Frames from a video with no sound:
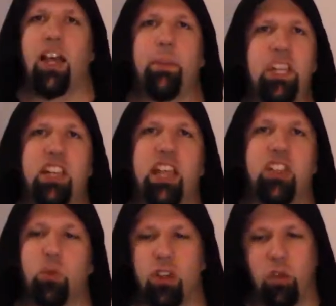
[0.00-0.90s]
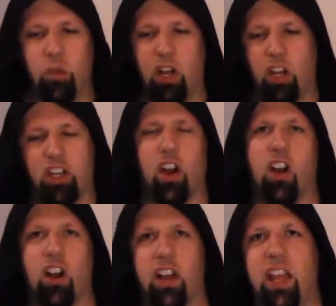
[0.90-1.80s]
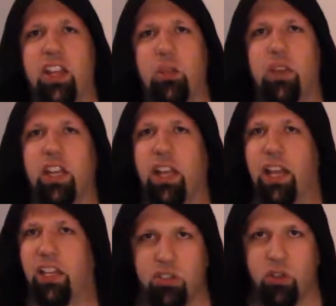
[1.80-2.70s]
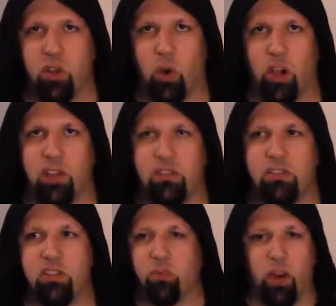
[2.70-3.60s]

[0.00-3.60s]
I mean, like, you loot a guard and you get like two coins.